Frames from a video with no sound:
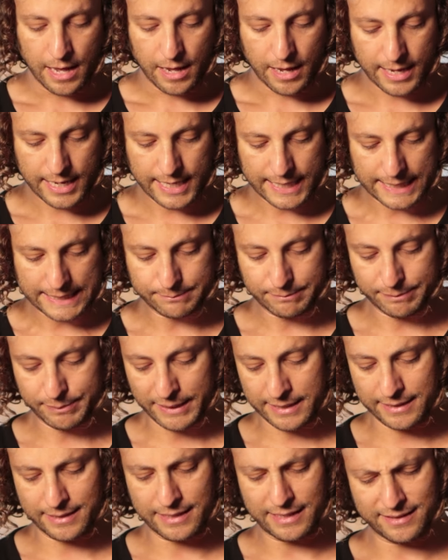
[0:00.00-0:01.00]

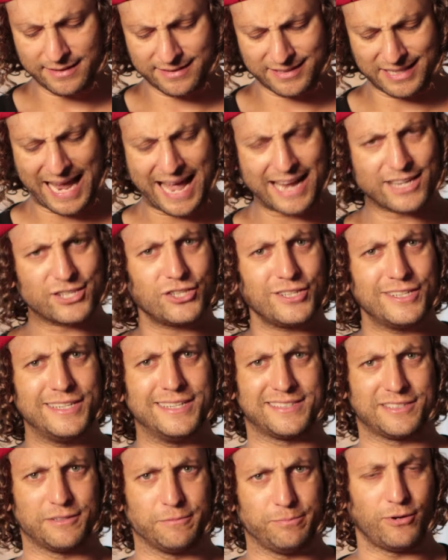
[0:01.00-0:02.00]
But it's actually a
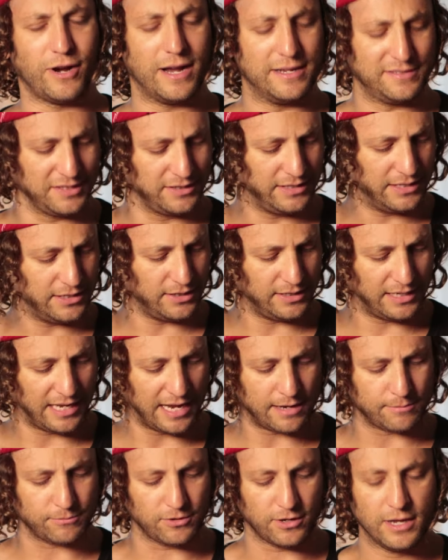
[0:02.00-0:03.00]
surprisingly good
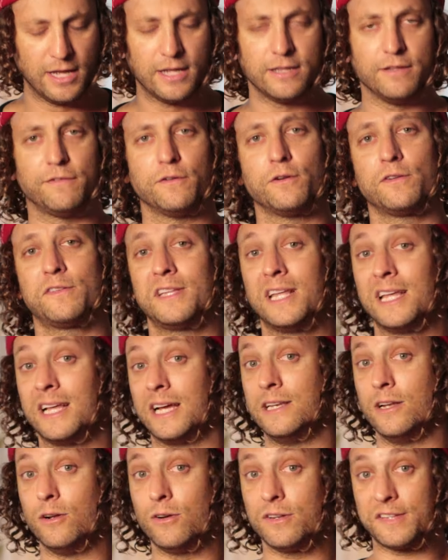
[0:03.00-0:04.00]
camera. The first thing
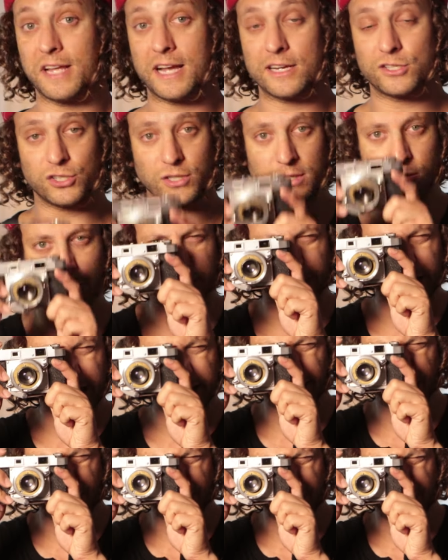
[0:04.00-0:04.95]
I noticed actually was that the